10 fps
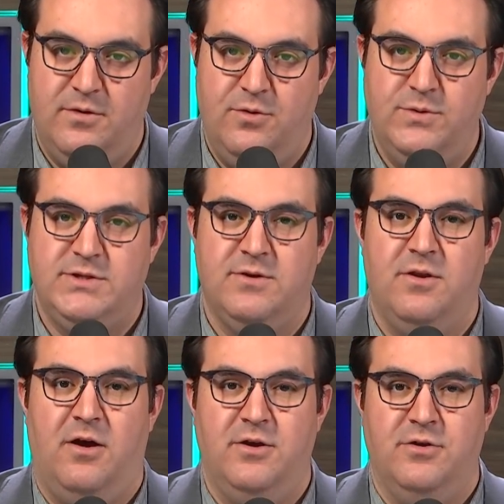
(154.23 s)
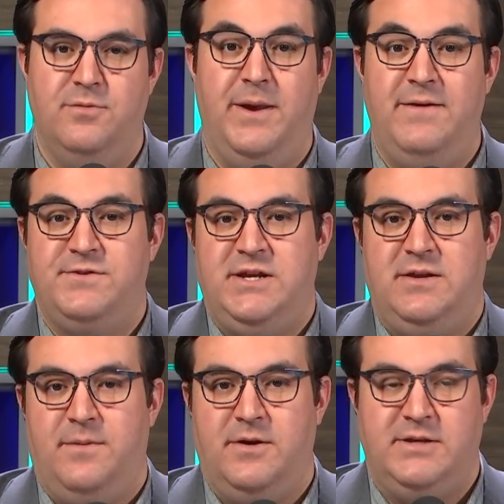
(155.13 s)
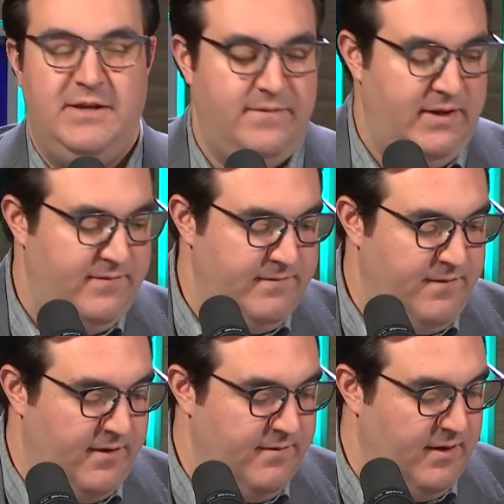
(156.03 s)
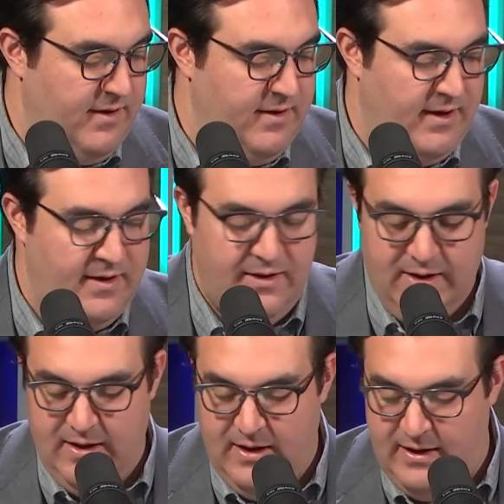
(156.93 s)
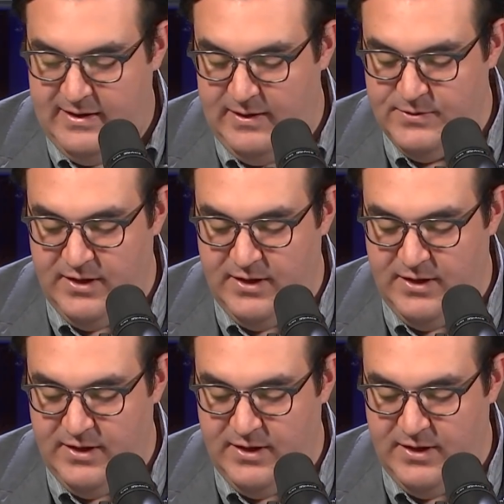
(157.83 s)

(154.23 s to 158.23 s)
Who is her lawyer? You may have seen him on TV, even on I think he was